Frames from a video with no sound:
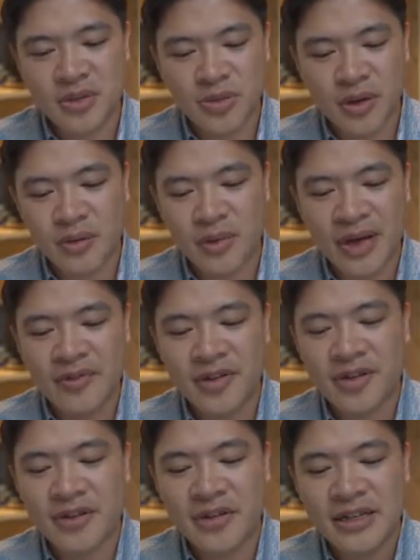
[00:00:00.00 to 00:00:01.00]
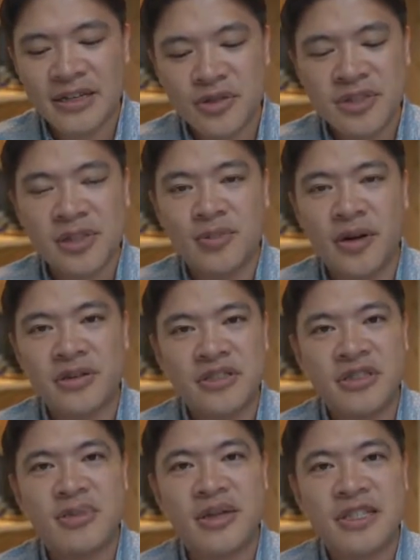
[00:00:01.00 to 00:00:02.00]
as well, we have another interesting
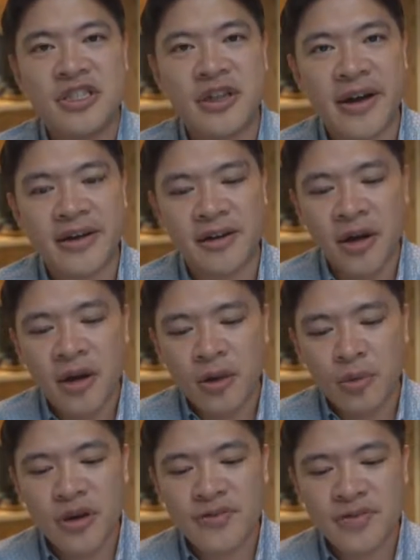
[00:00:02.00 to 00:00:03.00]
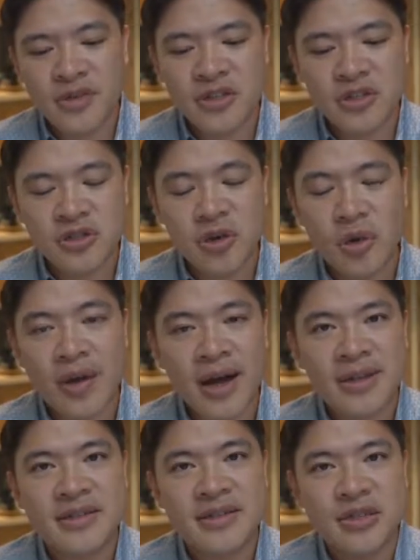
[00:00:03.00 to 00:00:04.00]
partnership in China with the
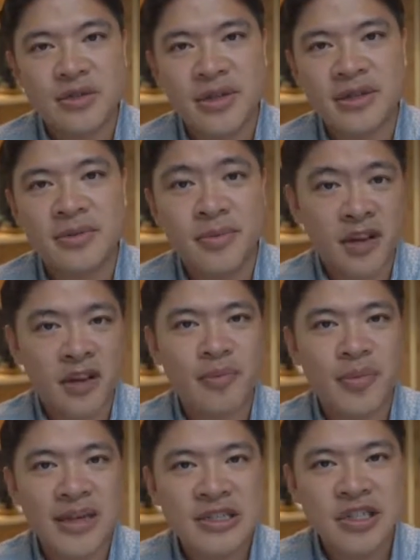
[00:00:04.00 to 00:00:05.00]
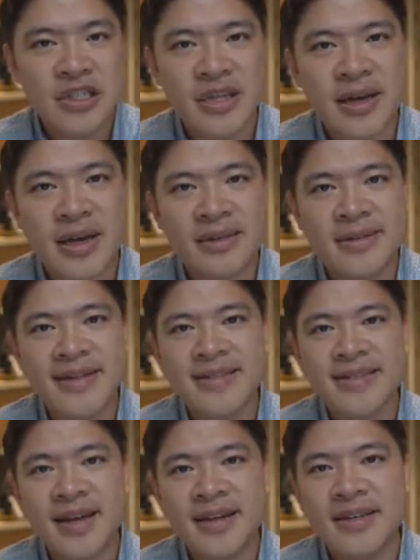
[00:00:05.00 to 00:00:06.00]
Xiong'an district near Beijing, and they
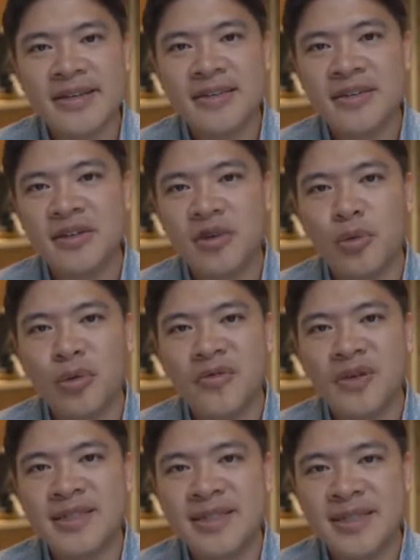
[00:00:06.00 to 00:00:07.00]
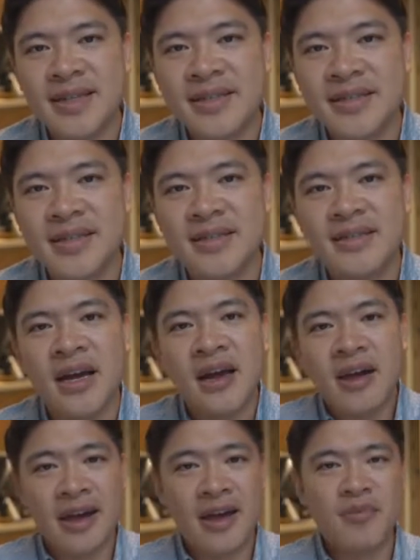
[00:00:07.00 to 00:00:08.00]
signed a deal with Consensus,
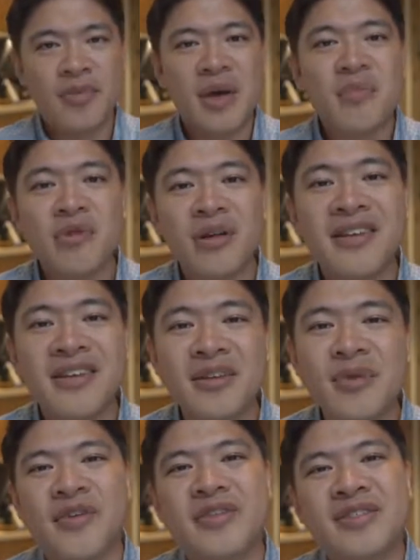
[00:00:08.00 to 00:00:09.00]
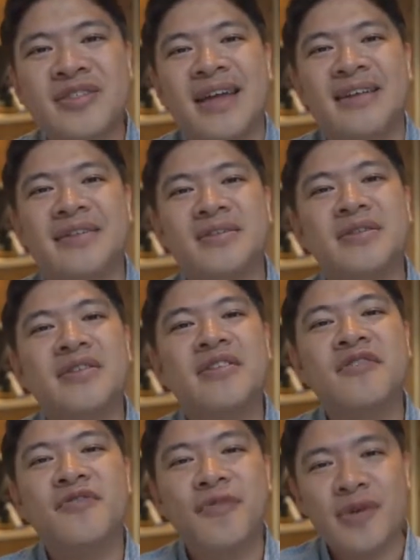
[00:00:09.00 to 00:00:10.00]
a memorandum of understanding. So this is
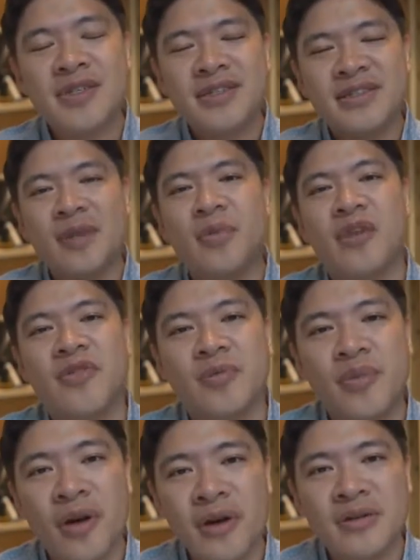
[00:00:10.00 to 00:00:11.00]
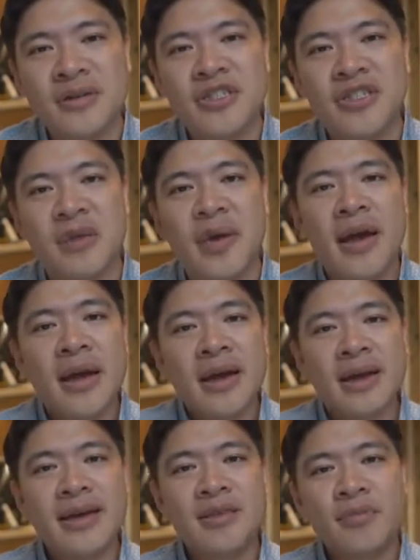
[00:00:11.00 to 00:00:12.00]
the first step of a partnership
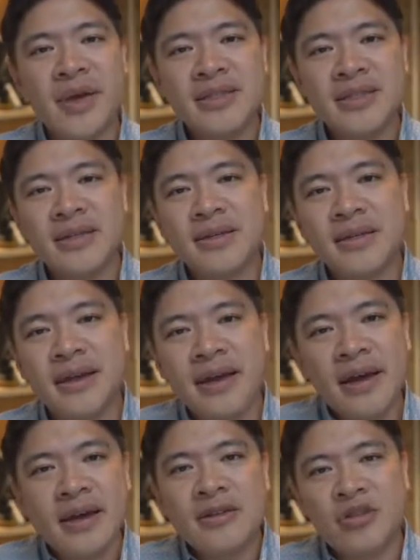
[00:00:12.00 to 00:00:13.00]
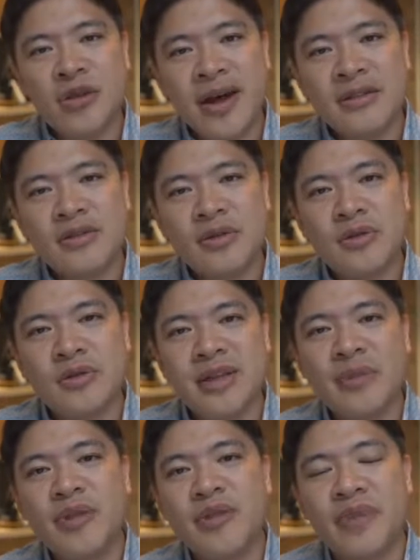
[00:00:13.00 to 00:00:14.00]
in basically trying to
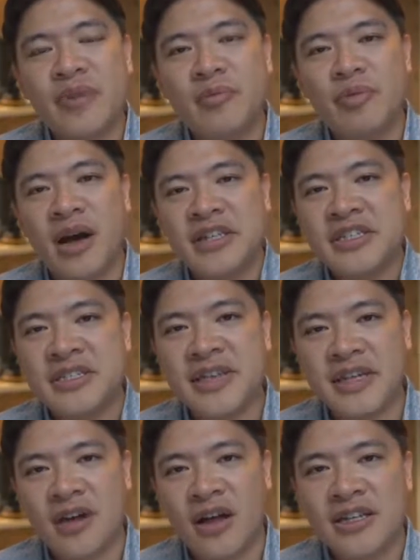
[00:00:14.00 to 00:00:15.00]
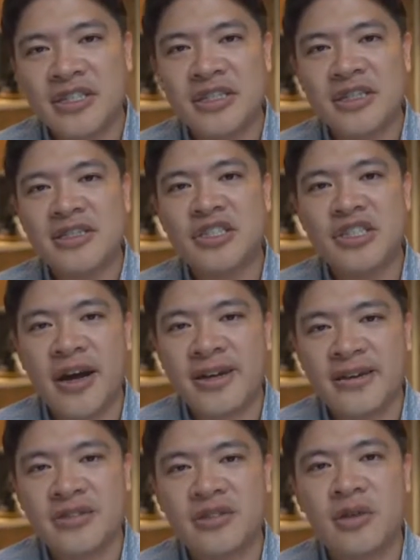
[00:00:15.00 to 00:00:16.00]
implement blockchain technology in
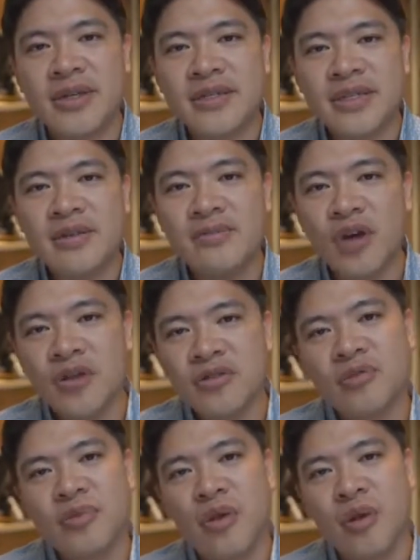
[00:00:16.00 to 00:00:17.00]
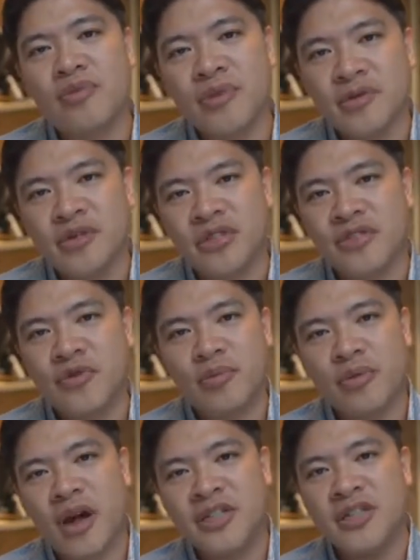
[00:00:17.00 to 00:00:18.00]
China. So we see multiple approaches for
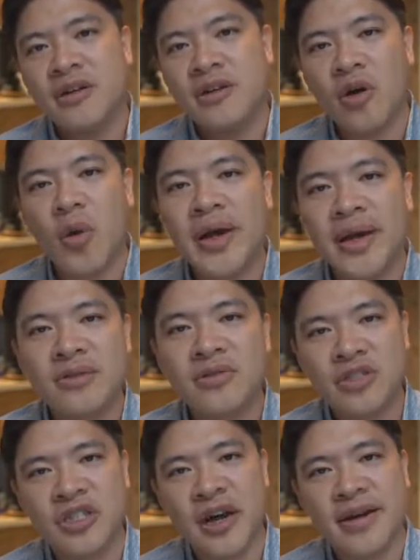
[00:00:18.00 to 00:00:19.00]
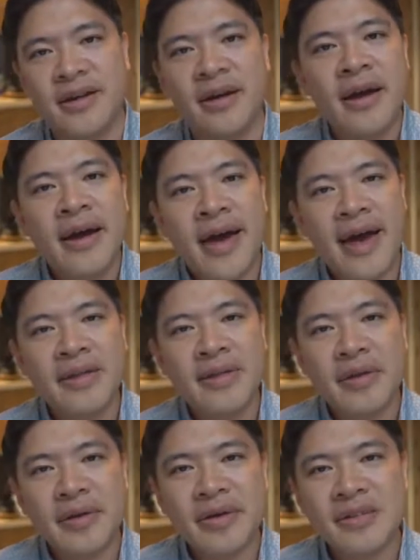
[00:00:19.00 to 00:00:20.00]
blockchain going into China, and
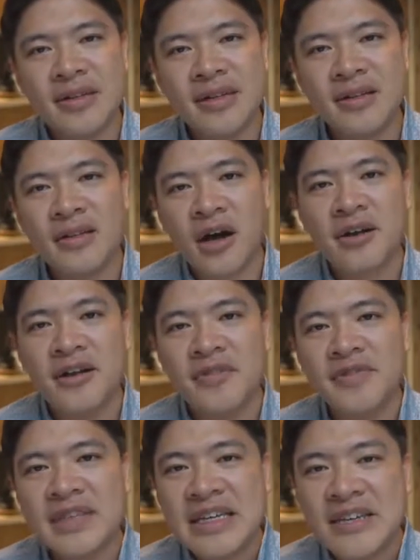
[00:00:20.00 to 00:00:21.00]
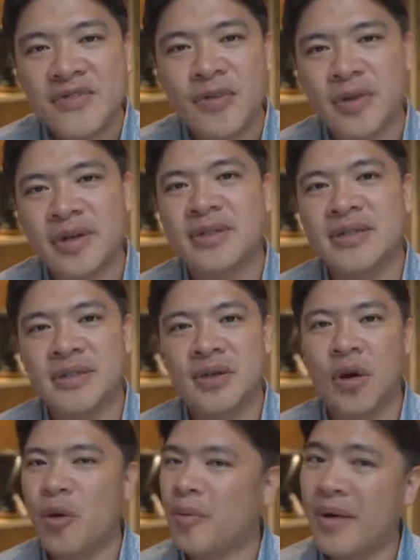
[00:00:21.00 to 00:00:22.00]
there is a lot of need for it.
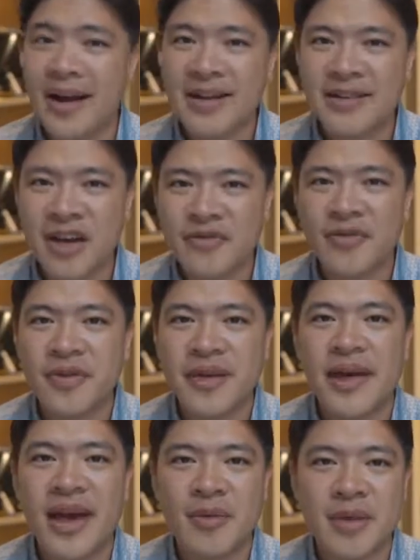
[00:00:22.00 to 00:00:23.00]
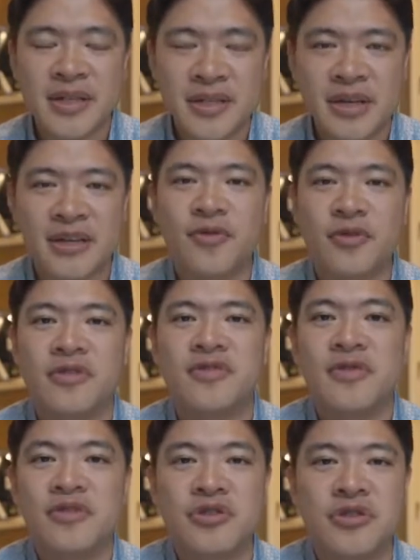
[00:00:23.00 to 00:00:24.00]
So I definitely am excited for the
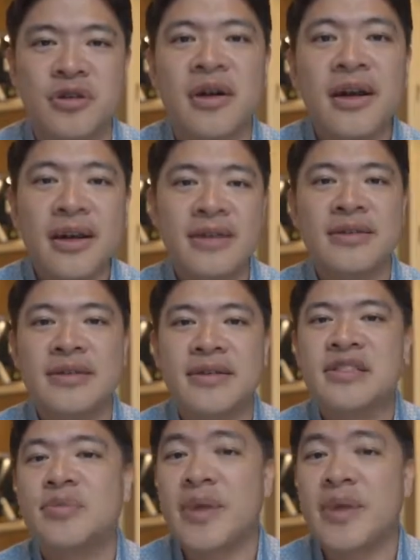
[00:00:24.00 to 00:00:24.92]
future in this